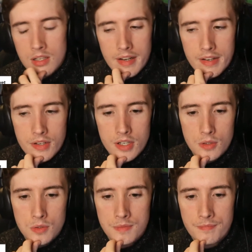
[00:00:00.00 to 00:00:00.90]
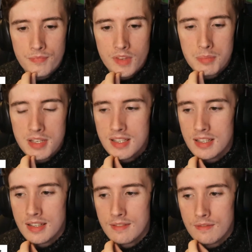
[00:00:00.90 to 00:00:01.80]
I don't know, it'd
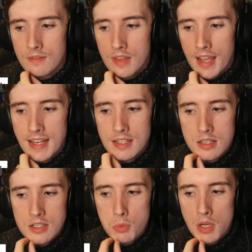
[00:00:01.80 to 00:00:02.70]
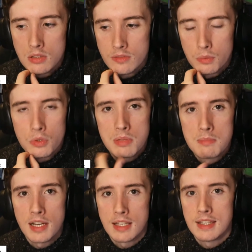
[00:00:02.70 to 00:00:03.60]
be 8 to 12 would be
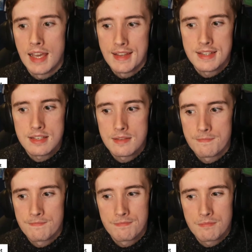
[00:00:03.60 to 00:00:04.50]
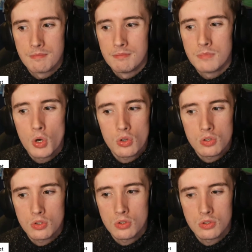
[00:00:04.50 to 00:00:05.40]
my guess.
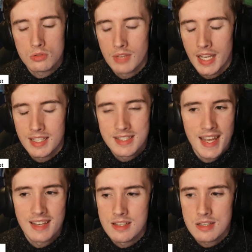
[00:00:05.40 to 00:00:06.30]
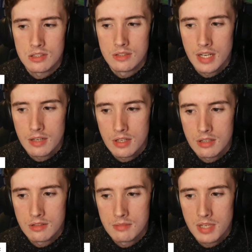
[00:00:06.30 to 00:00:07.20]
more 8-10 sort of area,
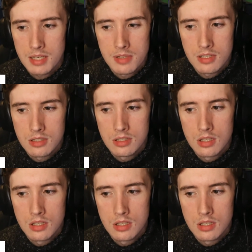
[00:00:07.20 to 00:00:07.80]
in my opinion.